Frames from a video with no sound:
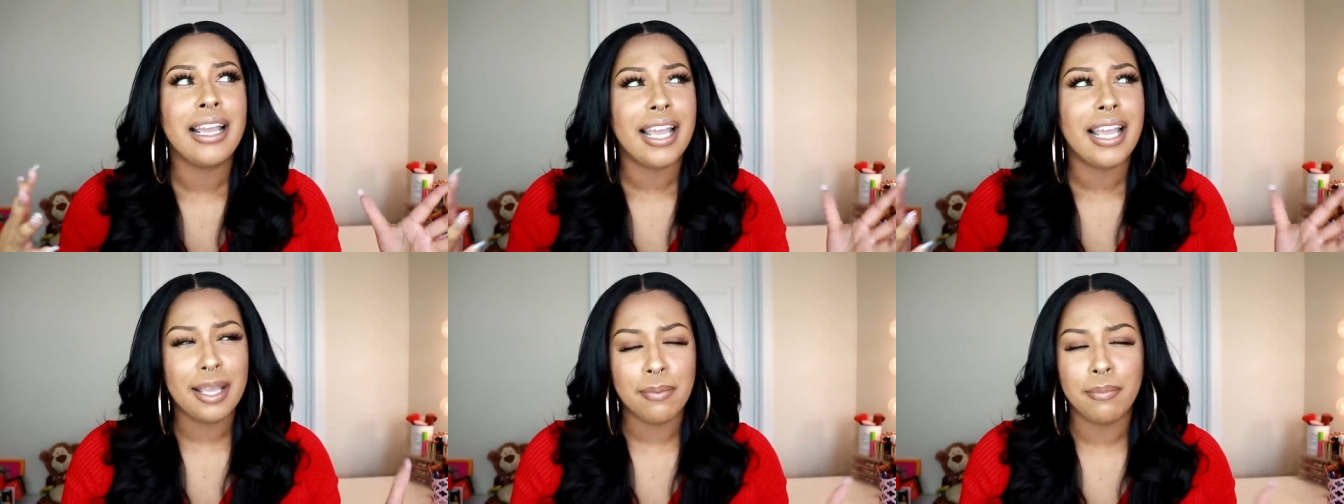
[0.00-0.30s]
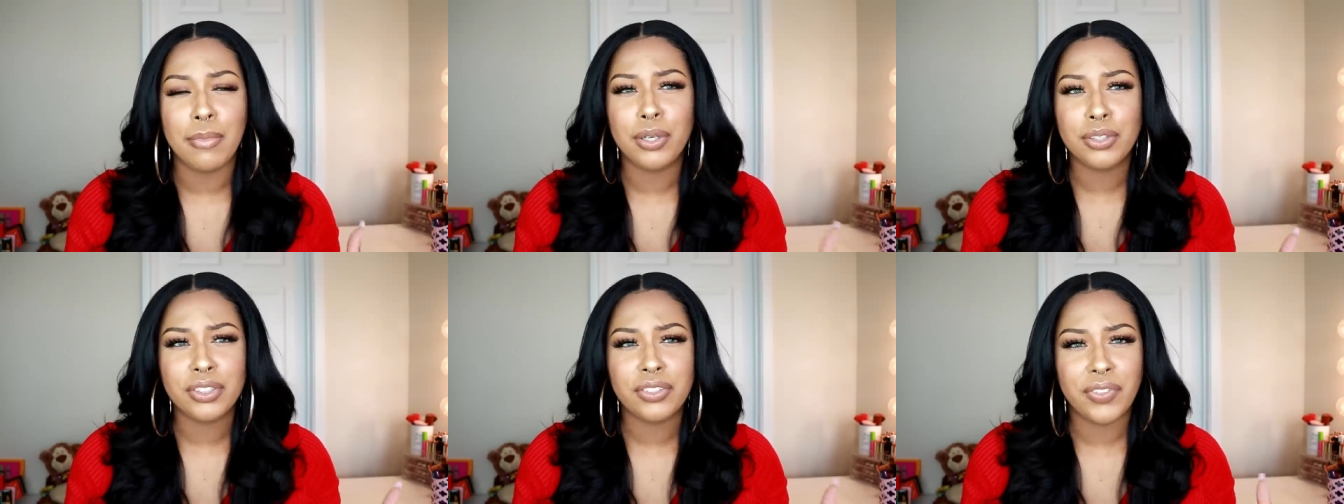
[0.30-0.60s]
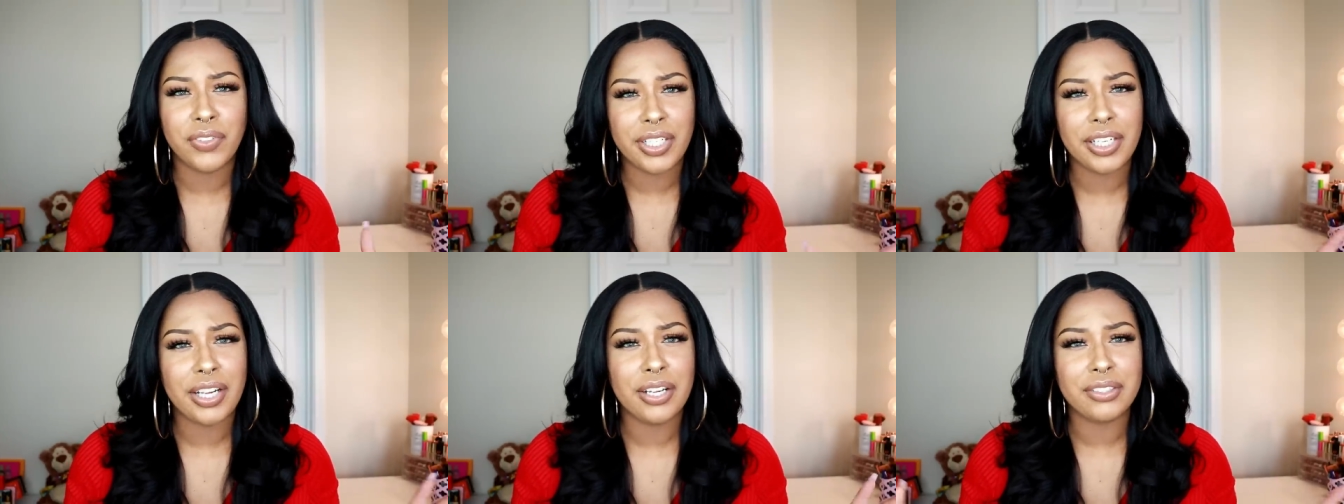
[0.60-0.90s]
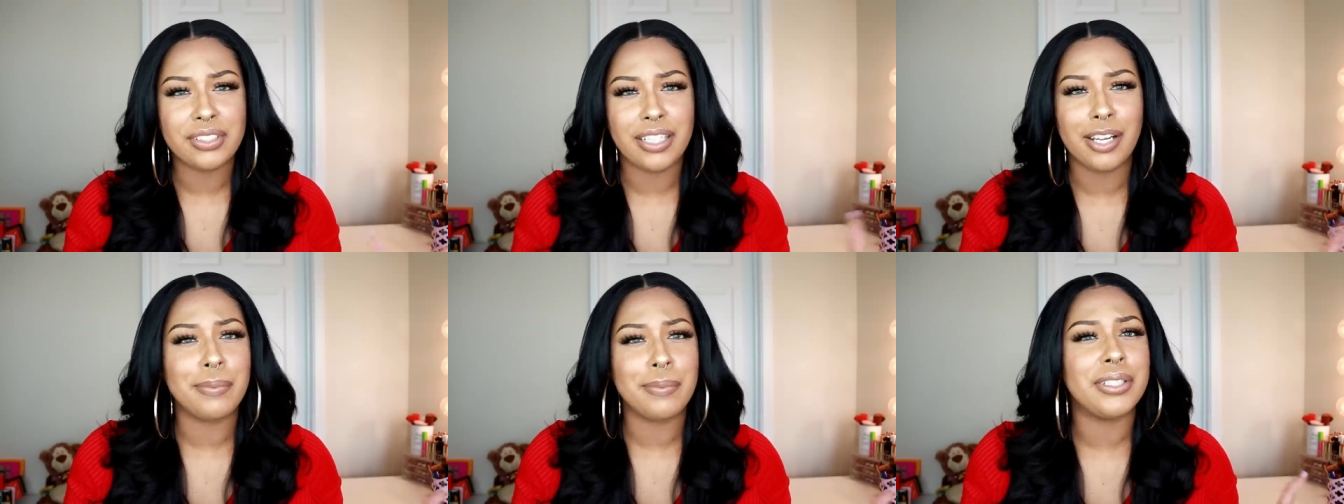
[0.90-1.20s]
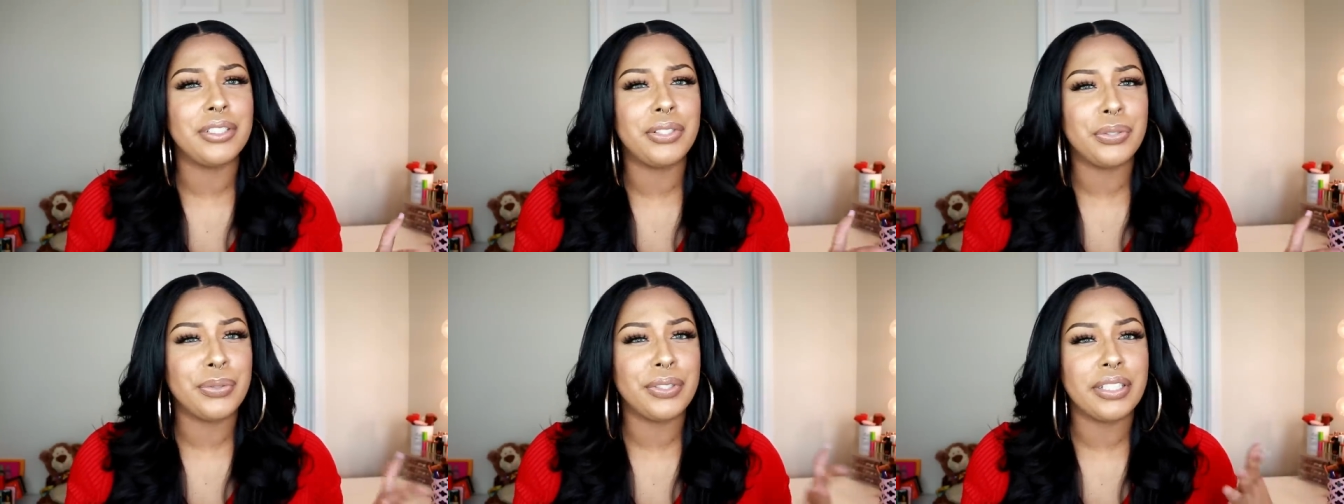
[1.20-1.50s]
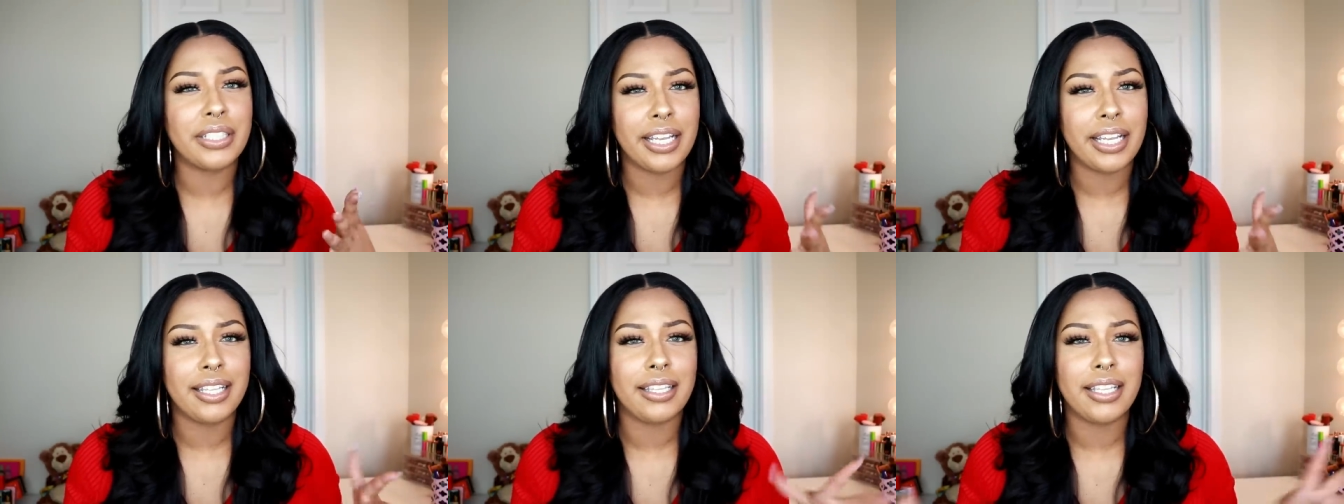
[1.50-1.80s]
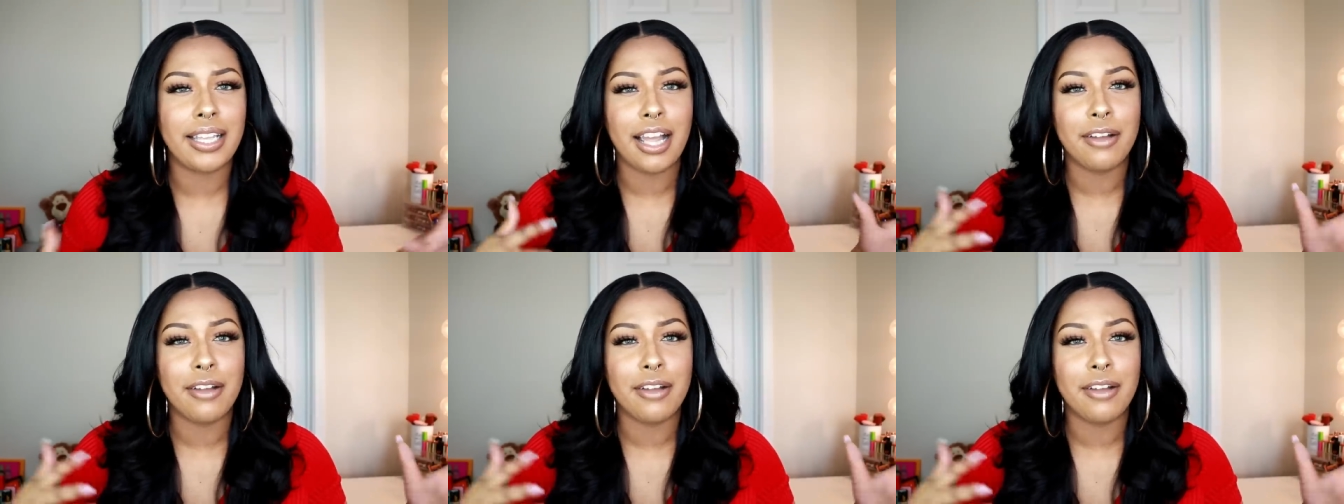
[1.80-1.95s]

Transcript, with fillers: And most videos I've been doing lately,